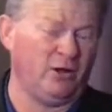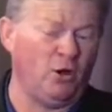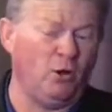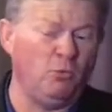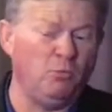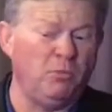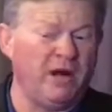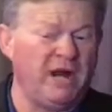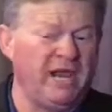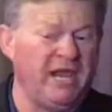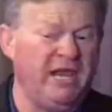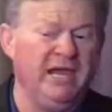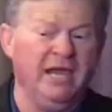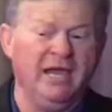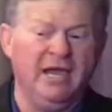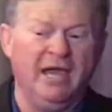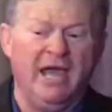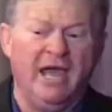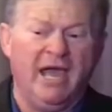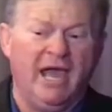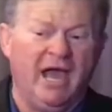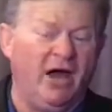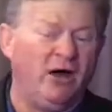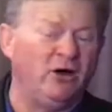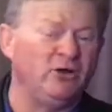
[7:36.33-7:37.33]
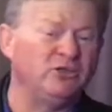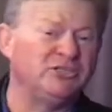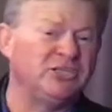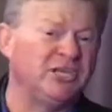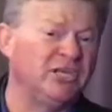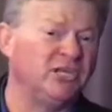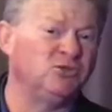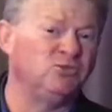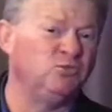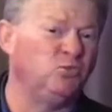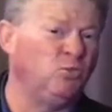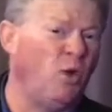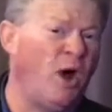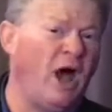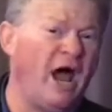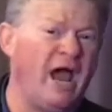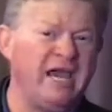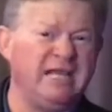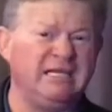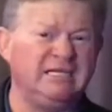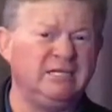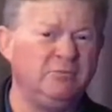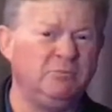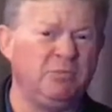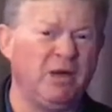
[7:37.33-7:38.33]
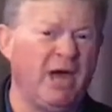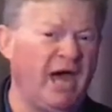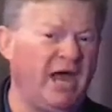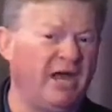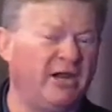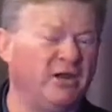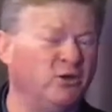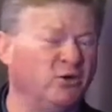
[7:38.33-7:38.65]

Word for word: Nobody else has whined about